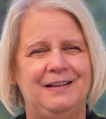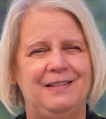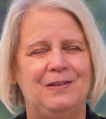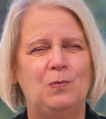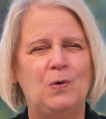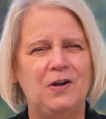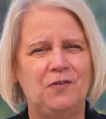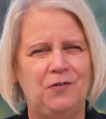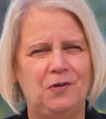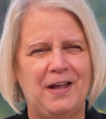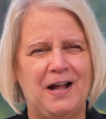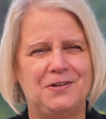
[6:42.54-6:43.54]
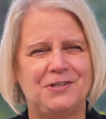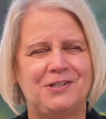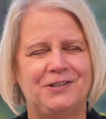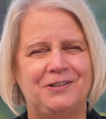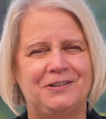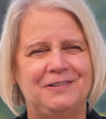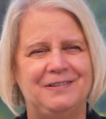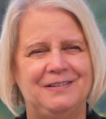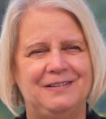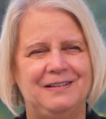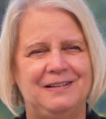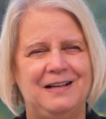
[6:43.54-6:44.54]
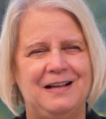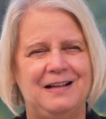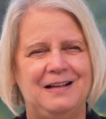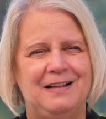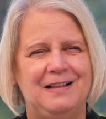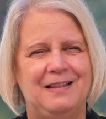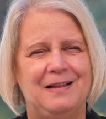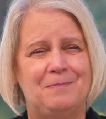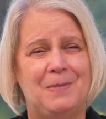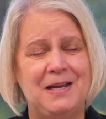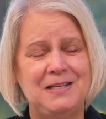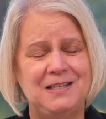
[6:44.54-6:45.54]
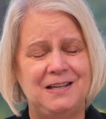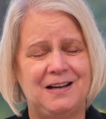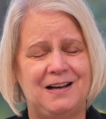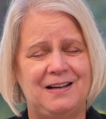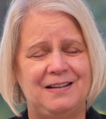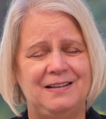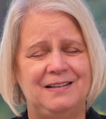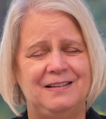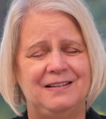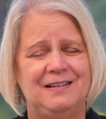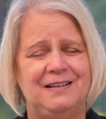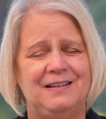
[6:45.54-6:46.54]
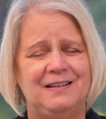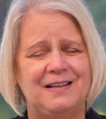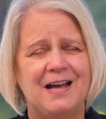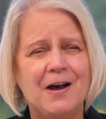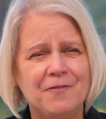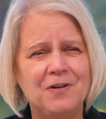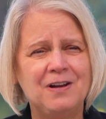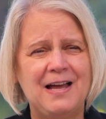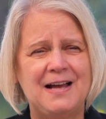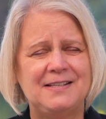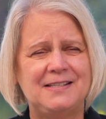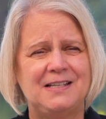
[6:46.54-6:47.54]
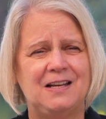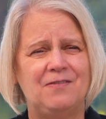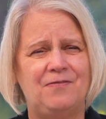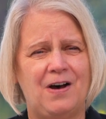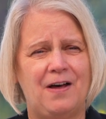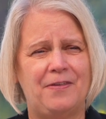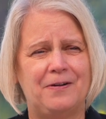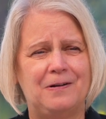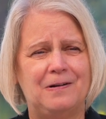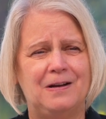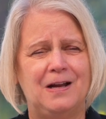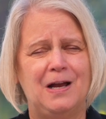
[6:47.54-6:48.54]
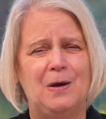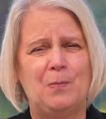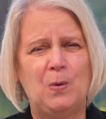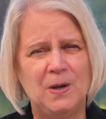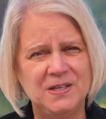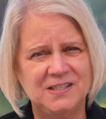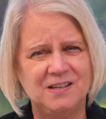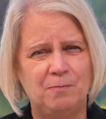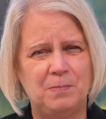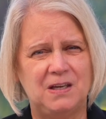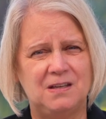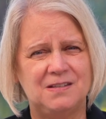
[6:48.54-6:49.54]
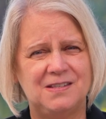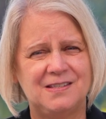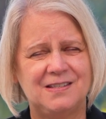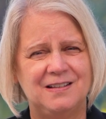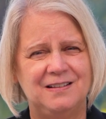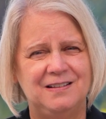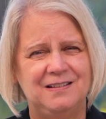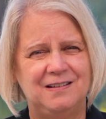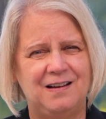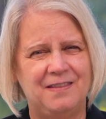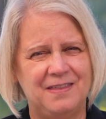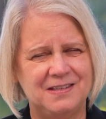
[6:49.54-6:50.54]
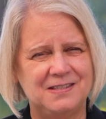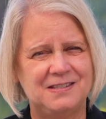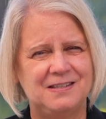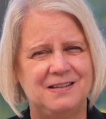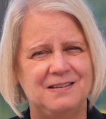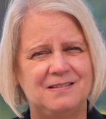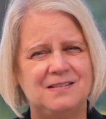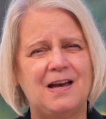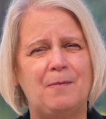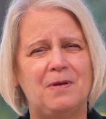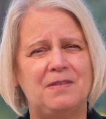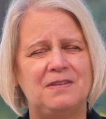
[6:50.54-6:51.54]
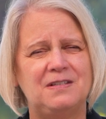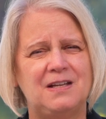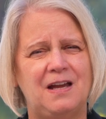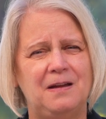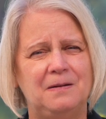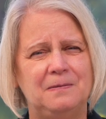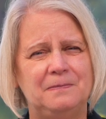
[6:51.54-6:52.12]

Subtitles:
the Wonderful Counselor, Mighty God, Everlasting Father, Prince of Peace, on this Sabbath day.